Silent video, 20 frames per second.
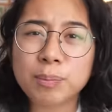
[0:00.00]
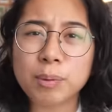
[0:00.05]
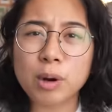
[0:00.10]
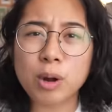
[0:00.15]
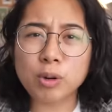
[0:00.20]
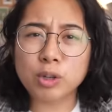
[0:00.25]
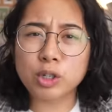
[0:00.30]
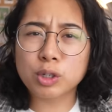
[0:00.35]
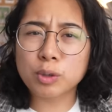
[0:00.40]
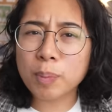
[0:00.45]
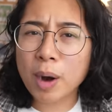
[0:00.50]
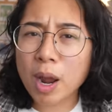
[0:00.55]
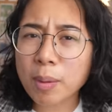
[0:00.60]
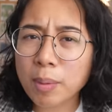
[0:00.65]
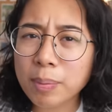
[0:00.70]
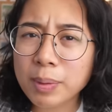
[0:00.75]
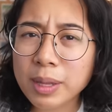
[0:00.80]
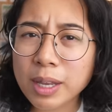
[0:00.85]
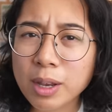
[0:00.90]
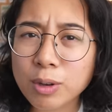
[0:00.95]
approach
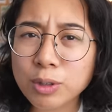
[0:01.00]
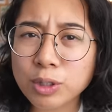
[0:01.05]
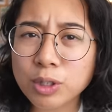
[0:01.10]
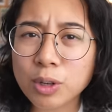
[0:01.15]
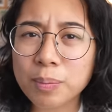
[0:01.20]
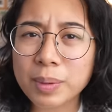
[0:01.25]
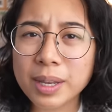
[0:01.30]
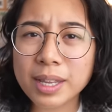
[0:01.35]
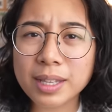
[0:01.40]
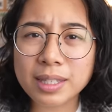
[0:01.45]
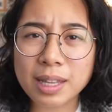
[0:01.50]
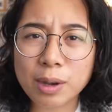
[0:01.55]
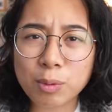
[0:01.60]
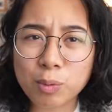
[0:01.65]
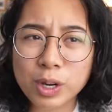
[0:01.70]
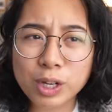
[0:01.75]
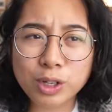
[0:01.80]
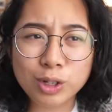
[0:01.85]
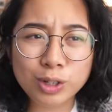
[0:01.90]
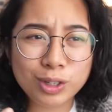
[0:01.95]
probably also means that
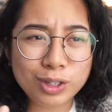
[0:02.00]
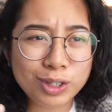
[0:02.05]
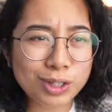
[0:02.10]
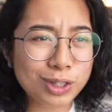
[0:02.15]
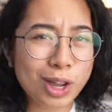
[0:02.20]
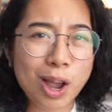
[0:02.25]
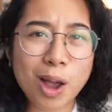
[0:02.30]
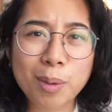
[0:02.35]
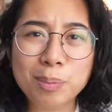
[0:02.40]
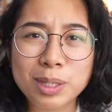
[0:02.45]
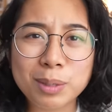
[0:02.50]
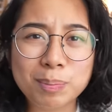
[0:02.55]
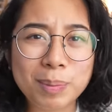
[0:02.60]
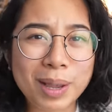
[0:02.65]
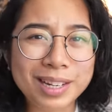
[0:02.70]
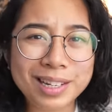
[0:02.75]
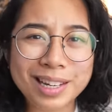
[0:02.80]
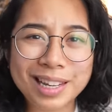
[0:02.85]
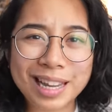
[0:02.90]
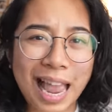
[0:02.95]
we should stop
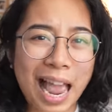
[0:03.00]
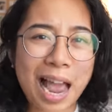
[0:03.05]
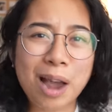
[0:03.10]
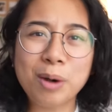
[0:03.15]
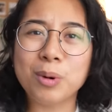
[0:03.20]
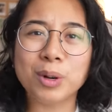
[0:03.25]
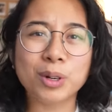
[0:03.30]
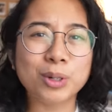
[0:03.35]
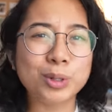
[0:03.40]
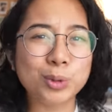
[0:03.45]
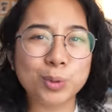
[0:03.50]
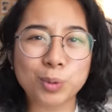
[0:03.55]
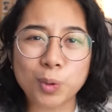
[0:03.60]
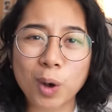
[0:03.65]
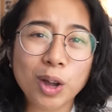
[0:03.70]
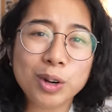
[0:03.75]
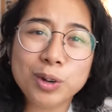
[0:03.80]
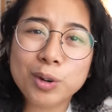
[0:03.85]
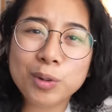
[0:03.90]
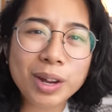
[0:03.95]
spending hours
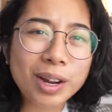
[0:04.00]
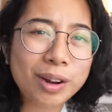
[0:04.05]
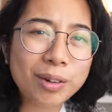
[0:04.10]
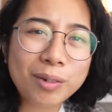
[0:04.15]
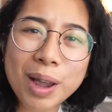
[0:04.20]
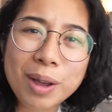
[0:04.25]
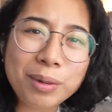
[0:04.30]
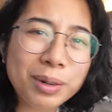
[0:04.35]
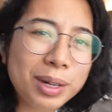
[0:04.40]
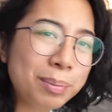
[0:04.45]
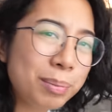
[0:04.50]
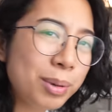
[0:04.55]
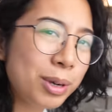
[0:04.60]
wandering around in